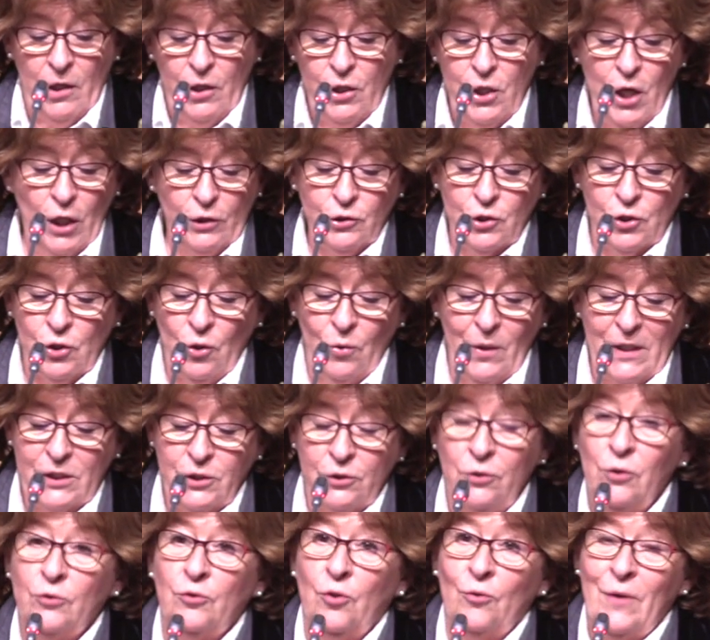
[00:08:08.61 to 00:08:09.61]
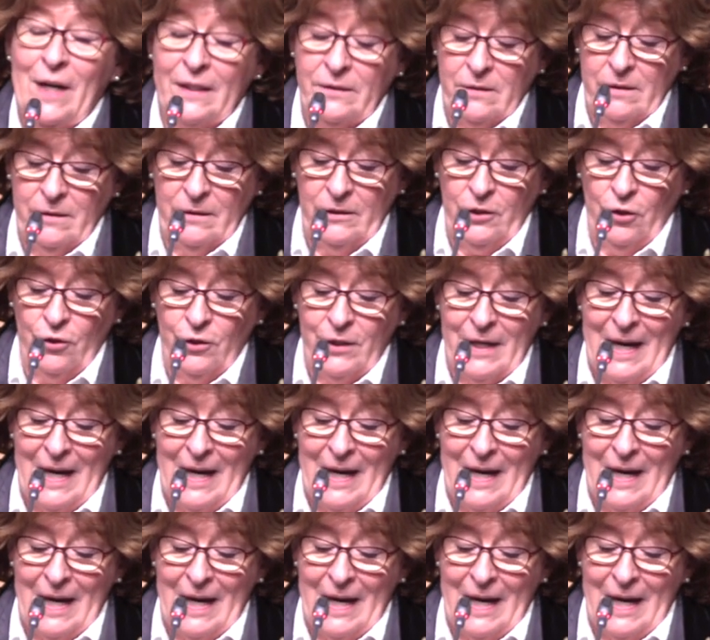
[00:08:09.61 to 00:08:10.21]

not so as to threaten their